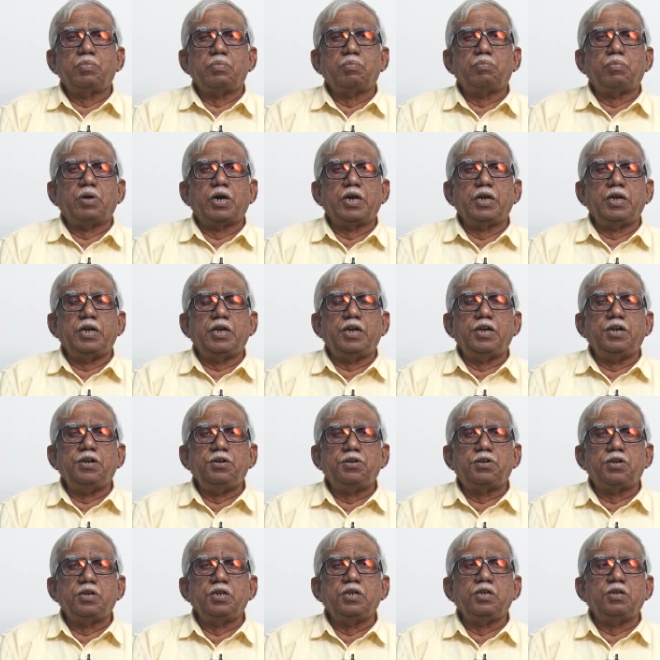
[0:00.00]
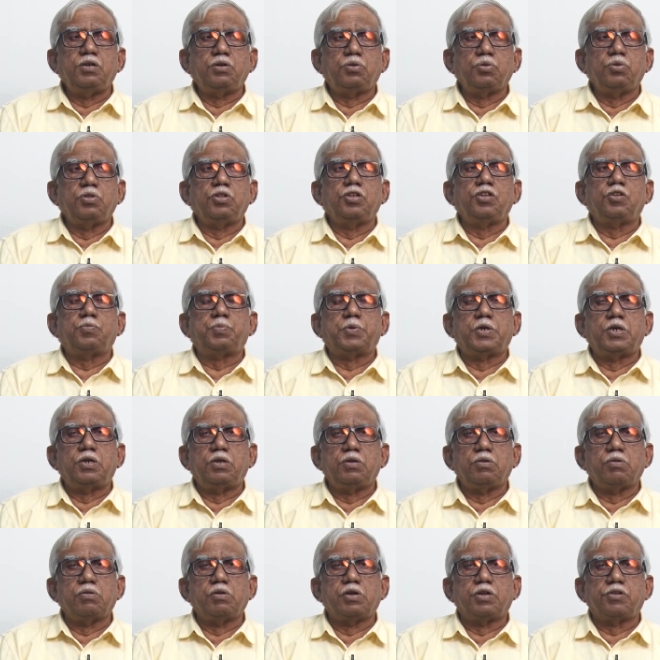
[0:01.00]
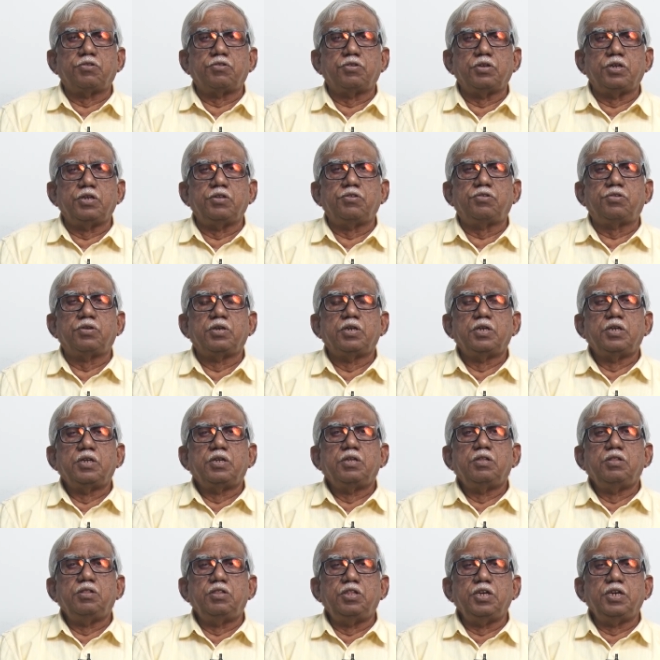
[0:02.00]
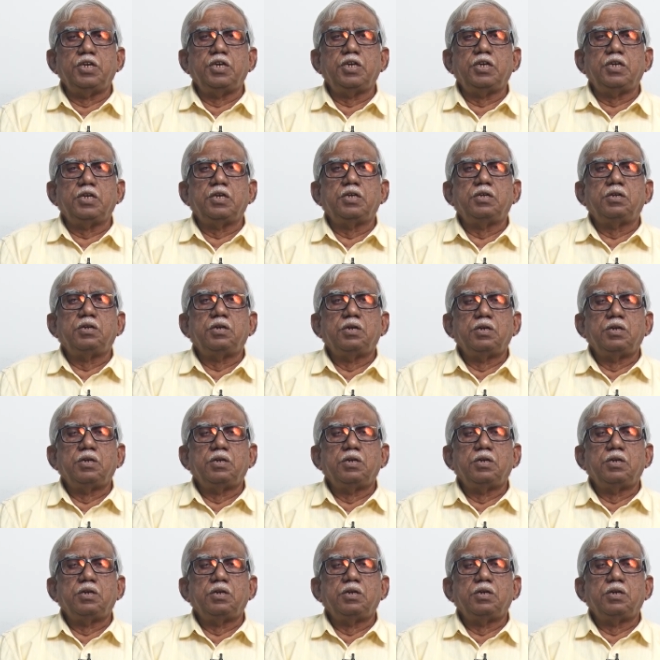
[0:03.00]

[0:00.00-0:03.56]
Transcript: by entry into these particular cells, they